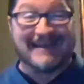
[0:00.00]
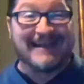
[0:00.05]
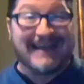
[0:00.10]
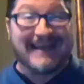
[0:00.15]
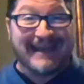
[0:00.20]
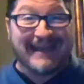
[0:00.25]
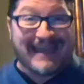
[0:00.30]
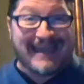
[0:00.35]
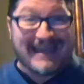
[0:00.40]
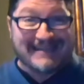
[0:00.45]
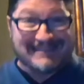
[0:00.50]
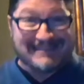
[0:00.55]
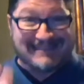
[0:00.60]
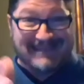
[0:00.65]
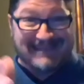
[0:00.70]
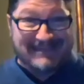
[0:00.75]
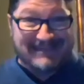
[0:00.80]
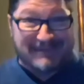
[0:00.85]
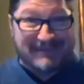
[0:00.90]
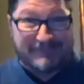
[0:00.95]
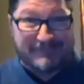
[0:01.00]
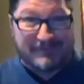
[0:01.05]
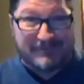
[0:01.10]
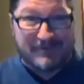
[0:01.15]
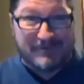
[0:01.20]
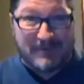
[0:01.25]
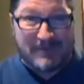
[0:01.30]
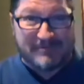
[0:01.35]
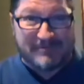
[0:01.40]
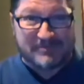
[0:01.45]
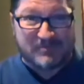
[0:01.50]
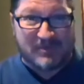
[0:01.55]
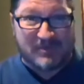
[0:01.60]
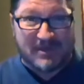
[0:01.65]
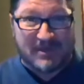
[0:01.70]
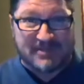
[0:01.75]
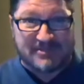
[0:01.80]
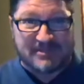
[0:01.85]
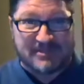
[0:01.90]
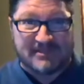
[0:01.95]
I can't say enough for whoever's
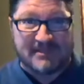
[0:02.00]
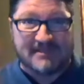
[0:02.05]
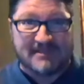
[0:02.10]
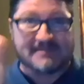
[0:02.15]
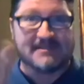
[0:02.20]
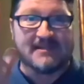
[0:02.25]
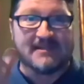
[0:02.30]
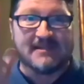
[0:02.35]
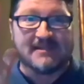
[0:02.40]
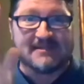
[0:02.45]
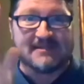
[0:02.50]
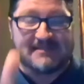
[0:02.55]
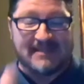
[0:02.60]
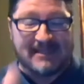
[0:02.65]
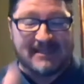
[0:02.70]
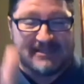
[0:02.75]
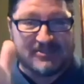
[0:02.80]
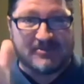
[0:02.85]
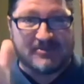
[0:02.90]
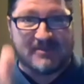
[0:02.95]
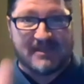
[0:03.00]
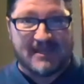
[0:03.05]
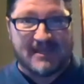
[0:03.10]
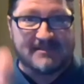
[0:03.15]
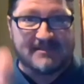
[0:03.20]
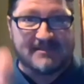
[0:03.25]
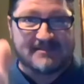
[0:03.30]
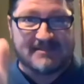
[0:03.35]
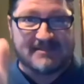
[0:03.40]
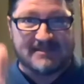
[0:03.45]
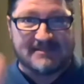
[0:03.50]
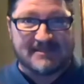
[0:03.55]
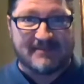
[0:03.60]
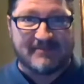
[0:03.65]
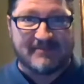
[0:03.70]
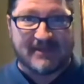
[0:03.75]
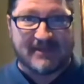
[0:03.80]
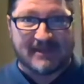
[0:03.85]
watching this. Send your kids to Civic.